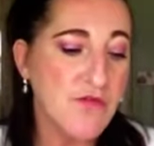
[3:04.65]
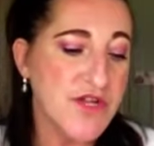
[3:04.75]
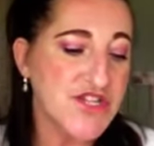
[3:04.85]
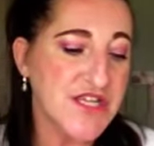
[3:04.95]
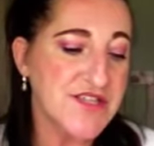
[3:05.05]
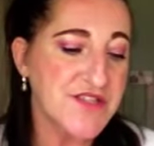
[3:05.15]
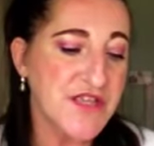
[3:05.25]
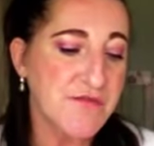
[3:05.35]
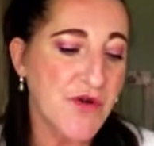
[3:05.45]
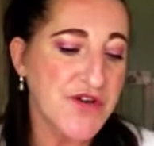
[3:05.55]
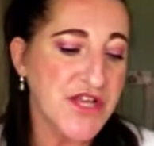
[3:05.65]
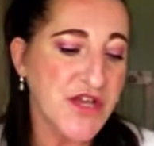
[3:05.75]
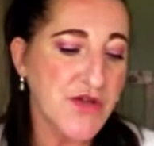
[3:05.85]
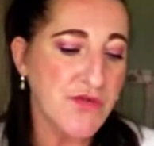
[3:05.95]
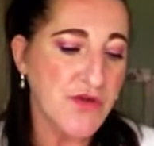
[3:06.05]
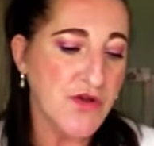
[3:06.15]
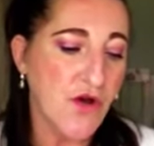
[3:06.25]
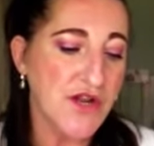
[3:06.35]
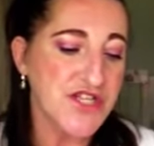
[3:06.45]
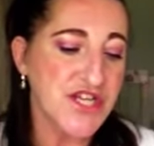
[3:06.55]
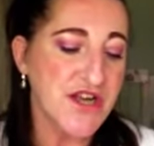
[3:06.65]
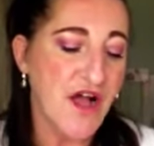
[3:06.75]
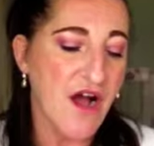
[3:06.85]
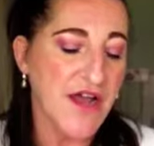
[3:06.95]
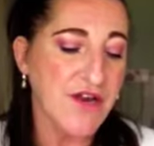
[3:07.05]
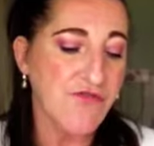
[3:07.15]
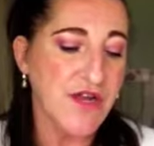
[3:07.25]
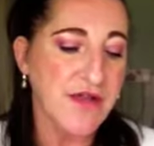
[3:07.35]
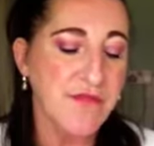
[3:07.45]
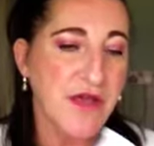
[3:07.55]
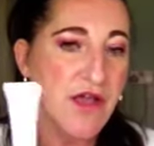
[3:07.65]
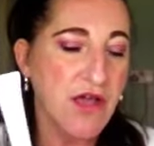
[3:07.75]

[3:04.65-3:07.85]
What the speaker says: which is the Monyu Collagen Eye Cream,